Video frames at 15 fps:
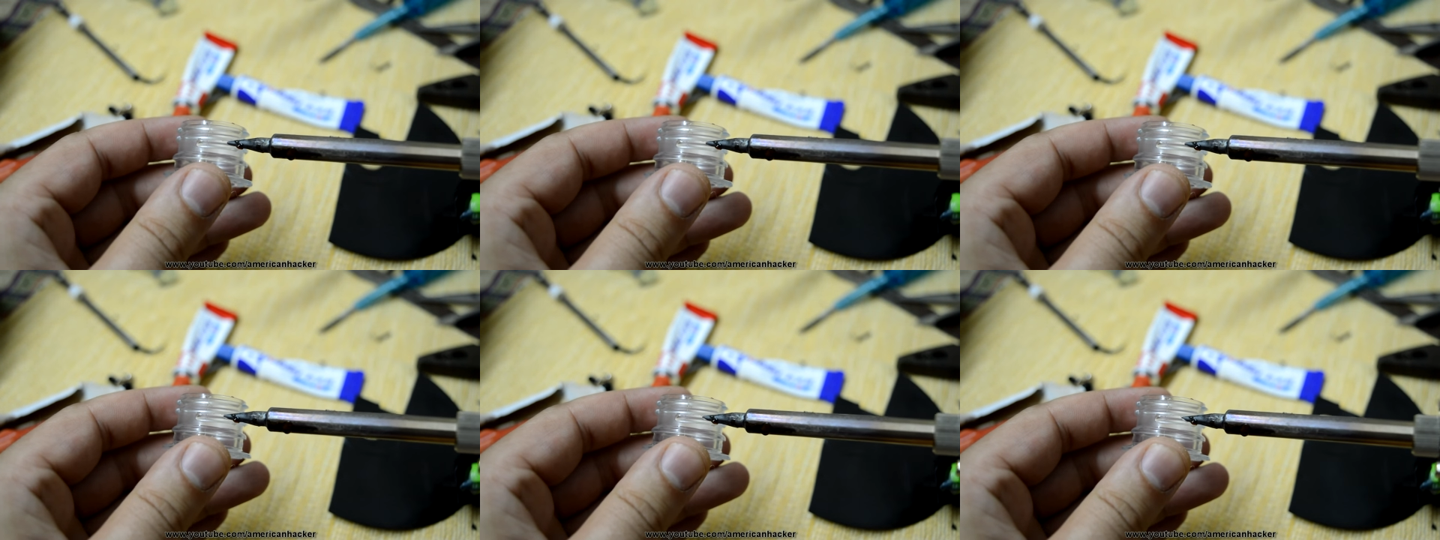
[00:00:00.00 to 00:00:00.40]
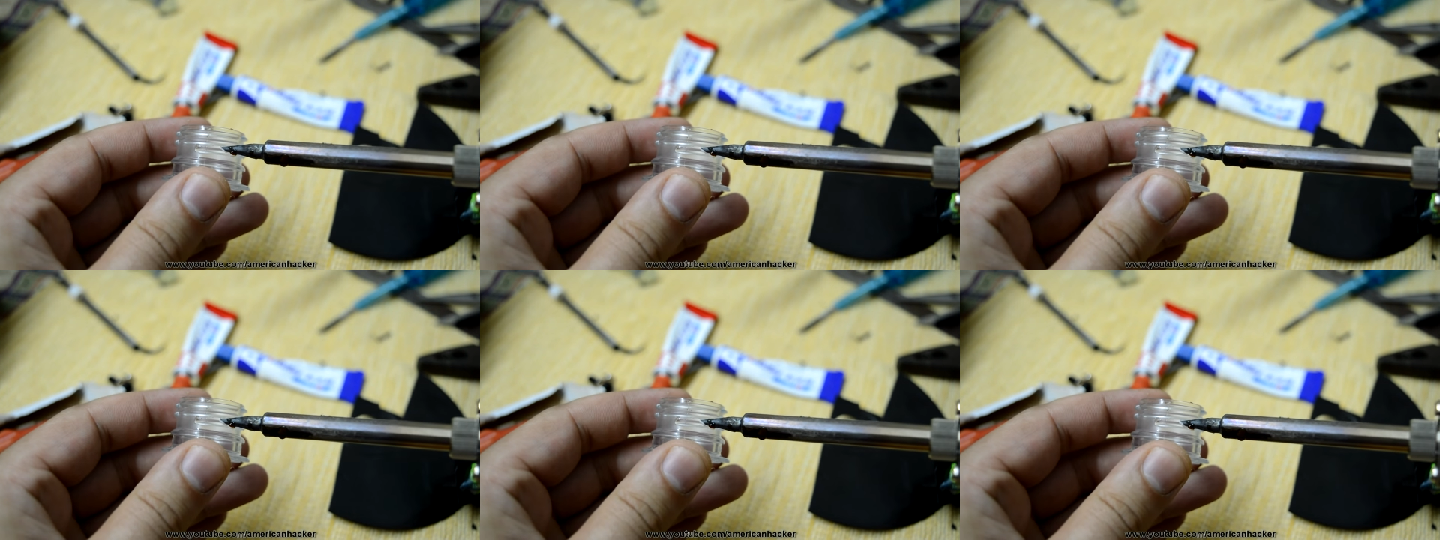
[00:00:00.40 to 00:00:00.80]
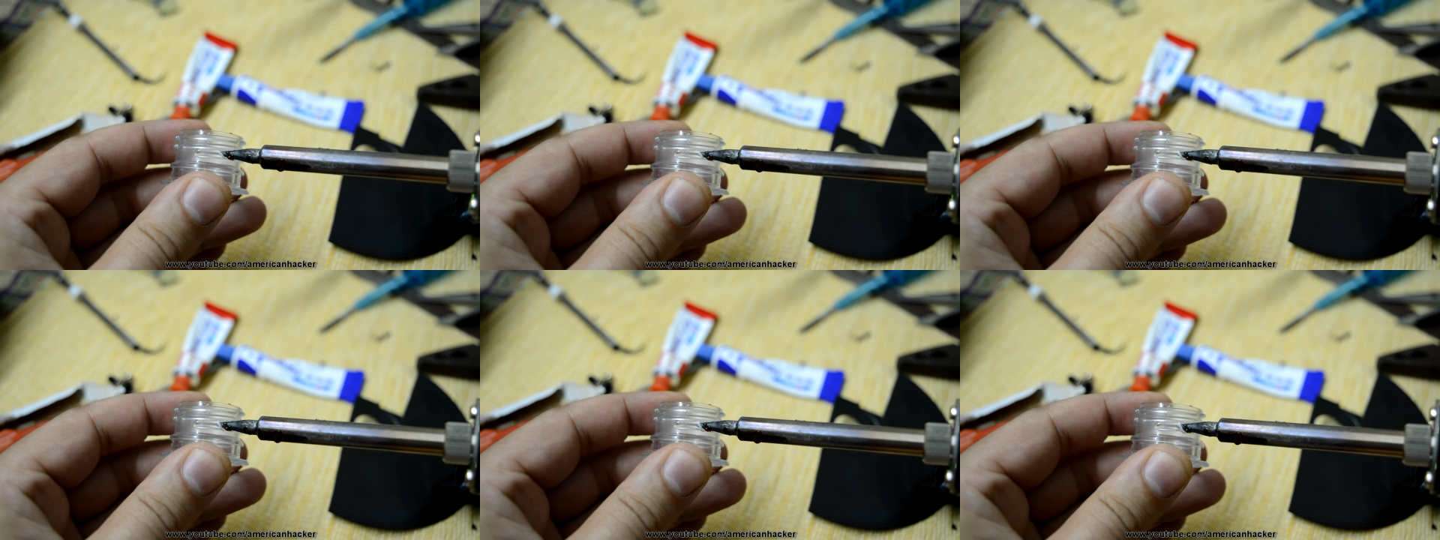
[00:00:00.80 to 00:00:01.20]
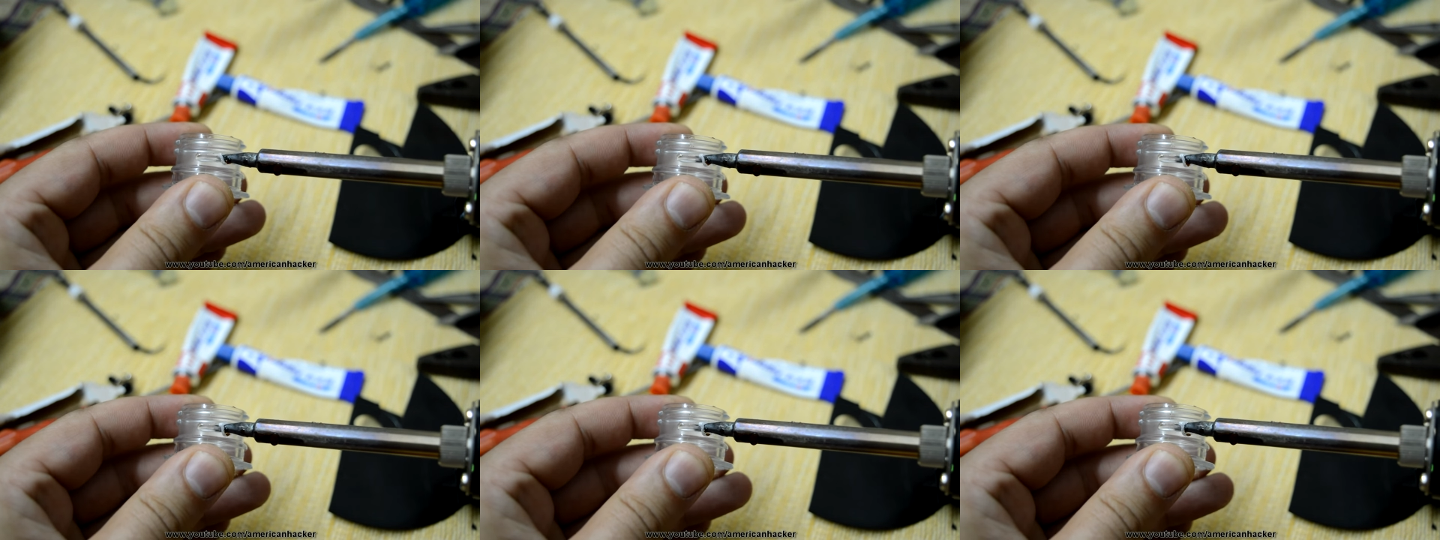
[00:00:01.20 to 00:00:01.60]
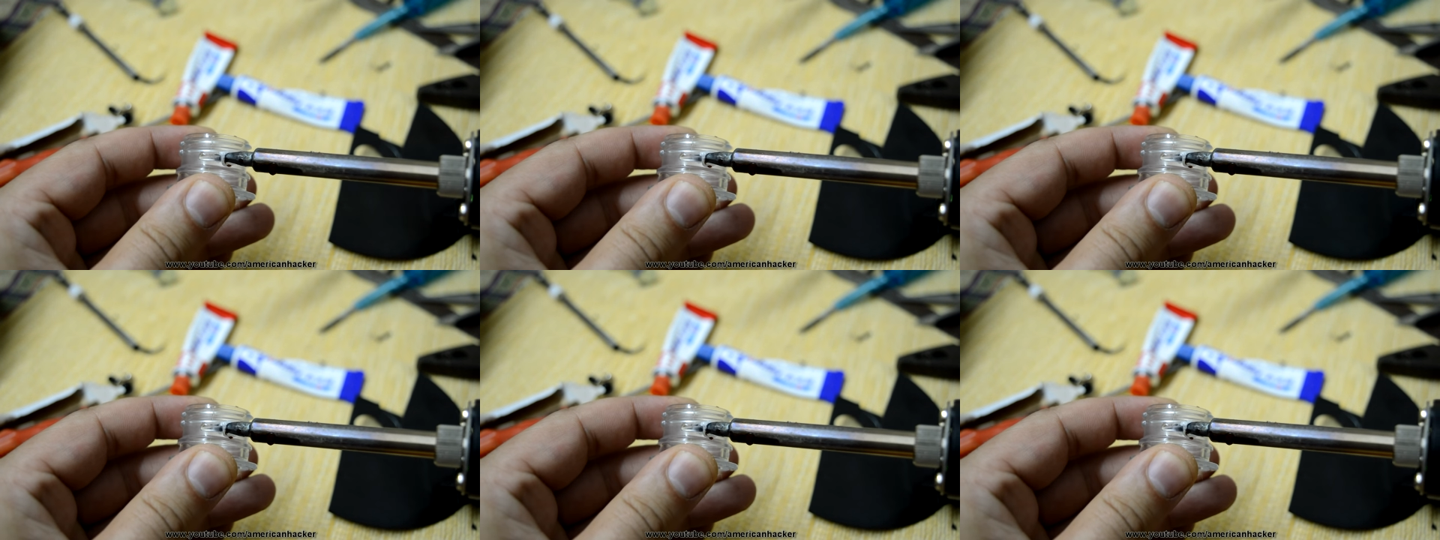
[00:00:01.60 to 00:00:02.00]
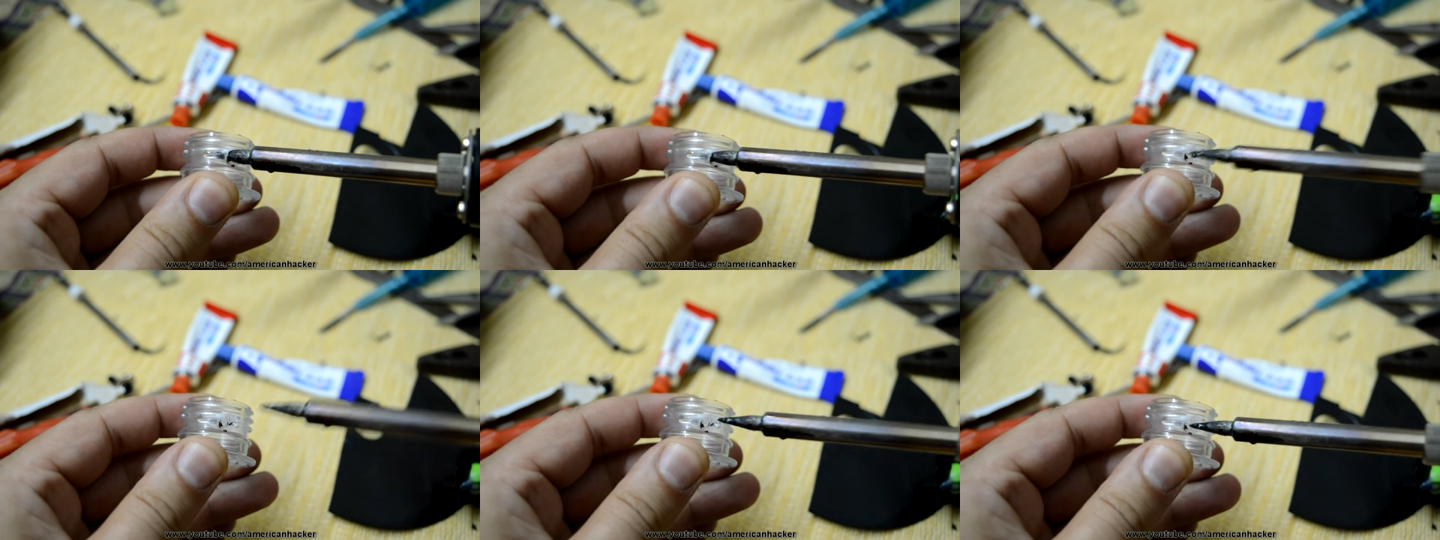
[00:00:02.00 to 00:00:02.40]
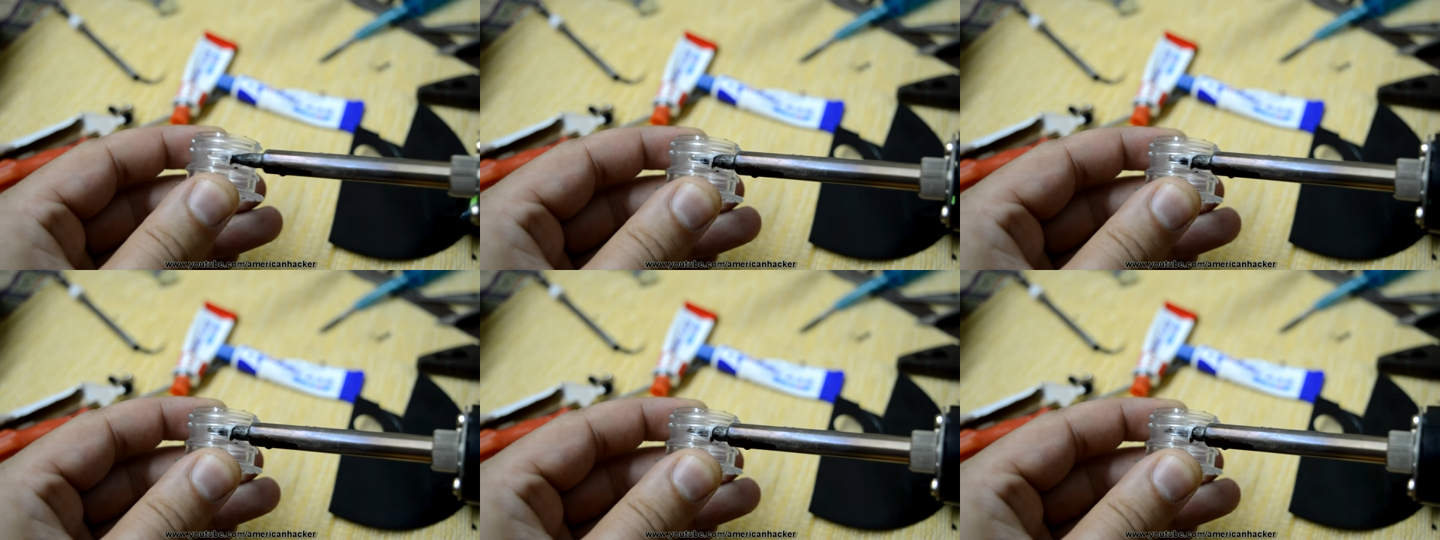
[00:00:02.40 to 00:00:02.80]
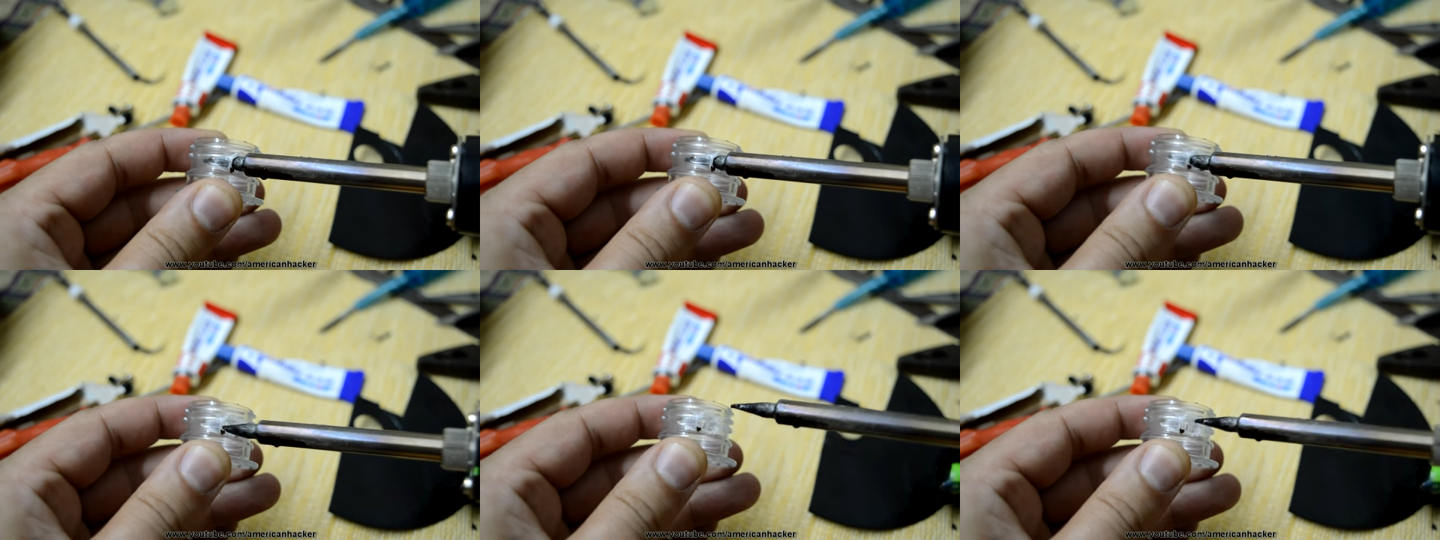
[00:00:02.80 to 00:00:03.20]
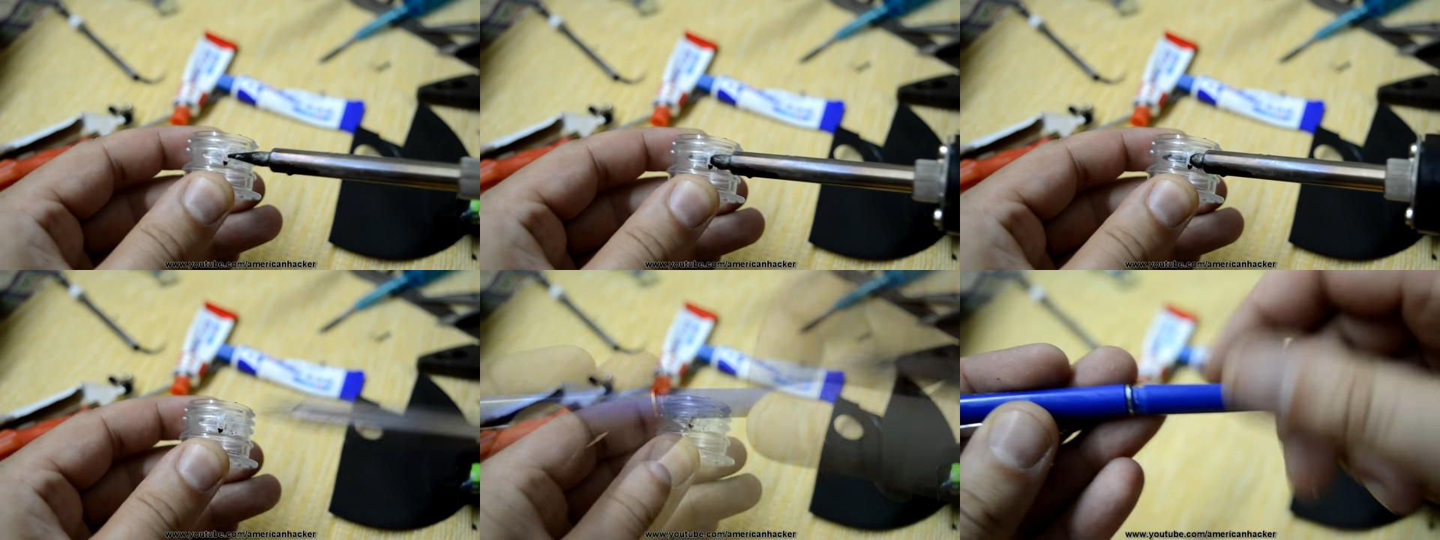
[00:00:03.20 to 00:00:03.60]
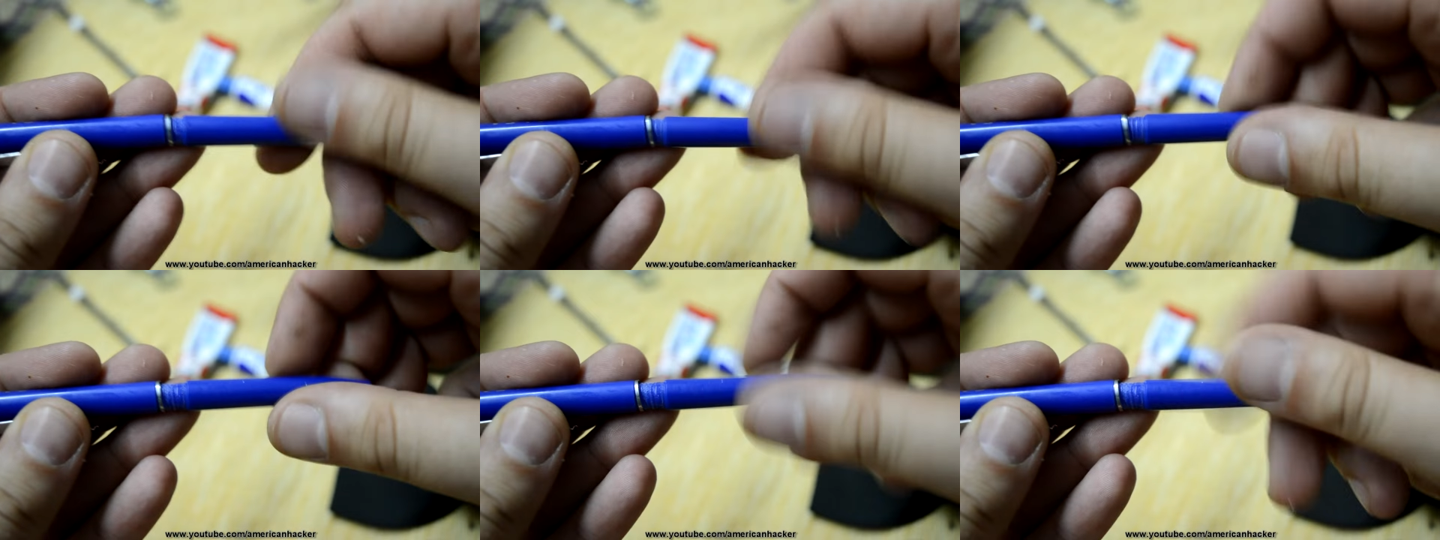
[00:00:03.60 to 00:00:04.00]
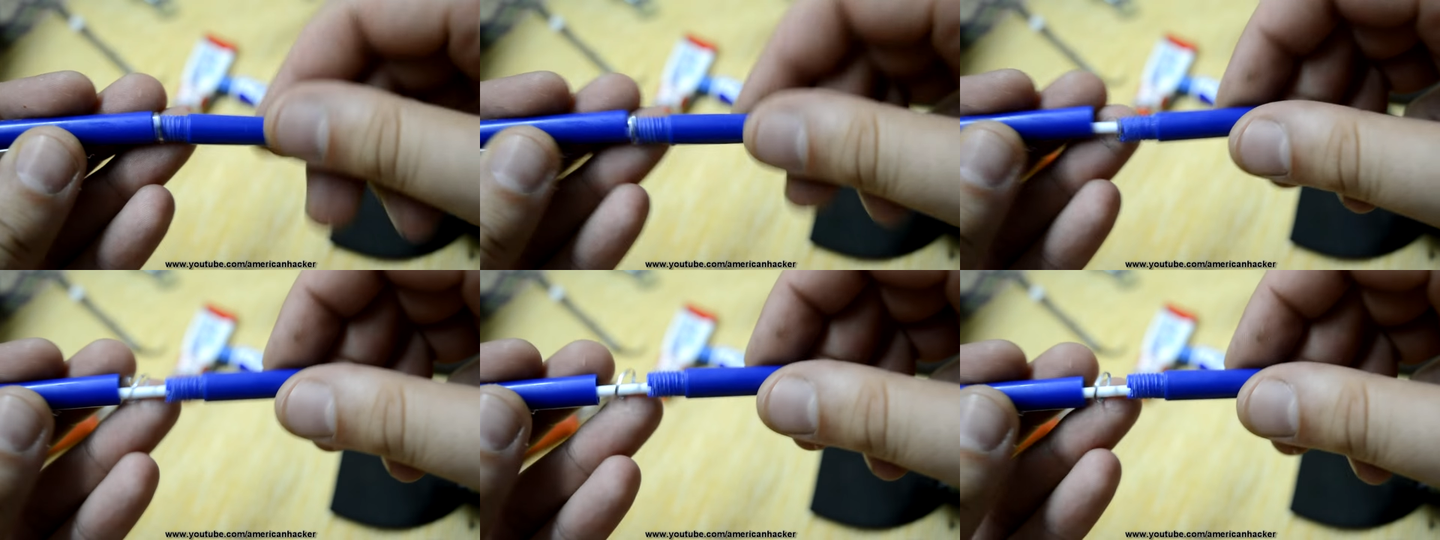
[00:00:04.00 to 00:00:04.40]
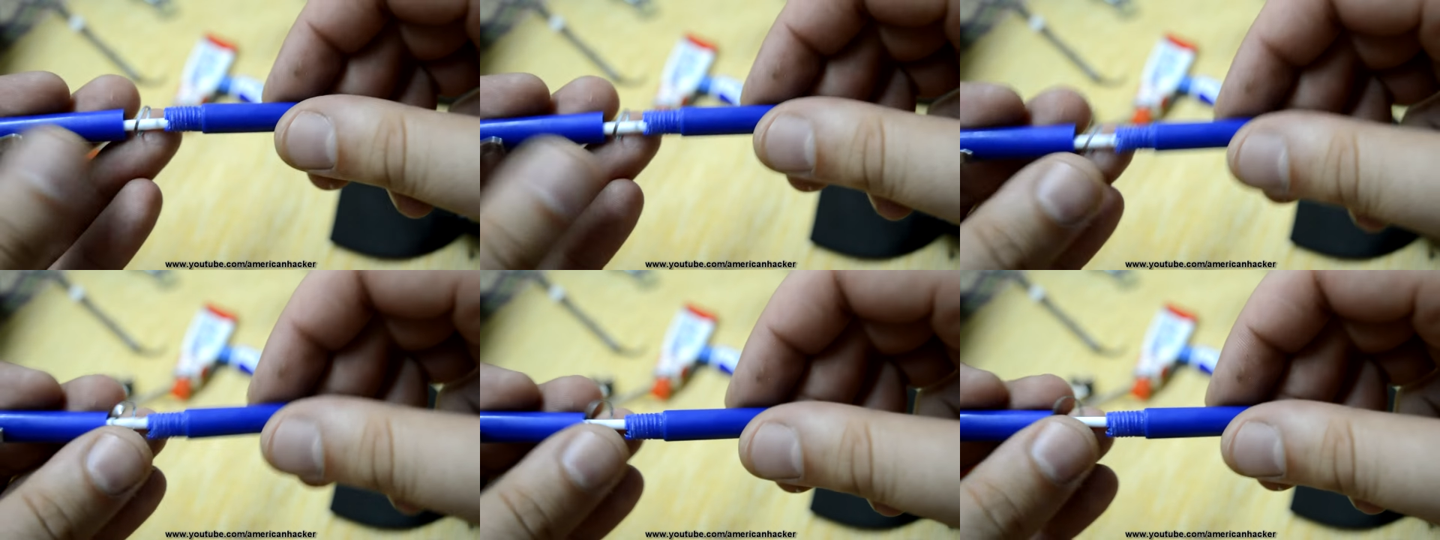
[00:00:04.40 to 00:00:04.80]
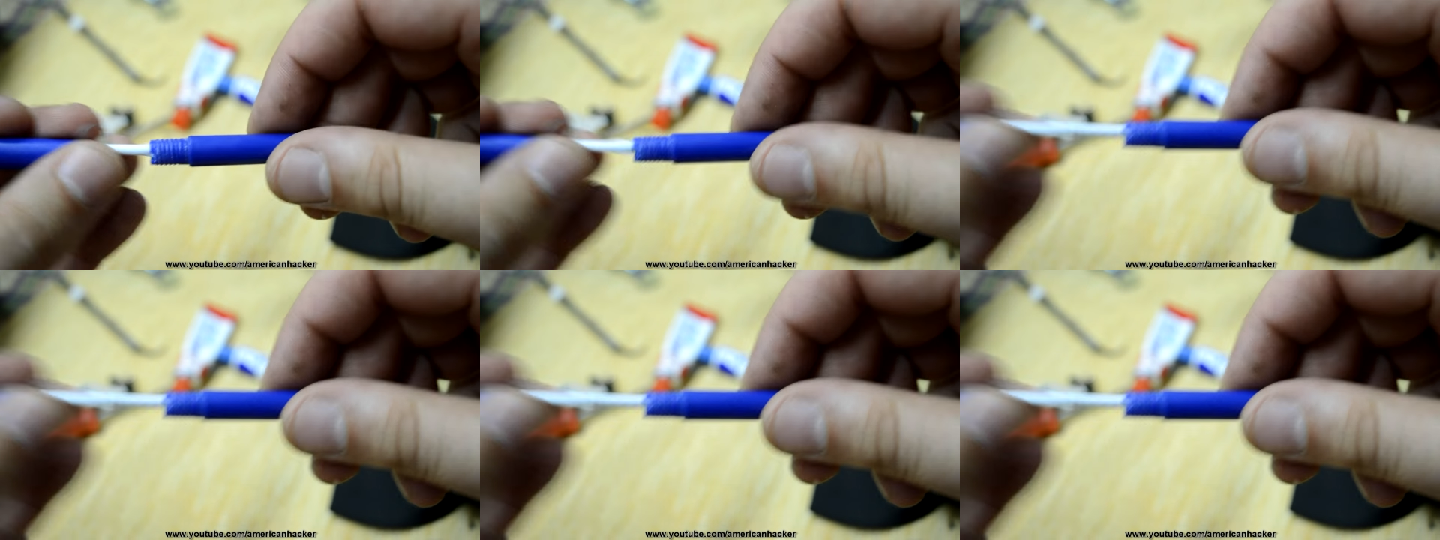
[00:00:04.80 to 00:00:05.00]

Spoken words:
(no speaker visible)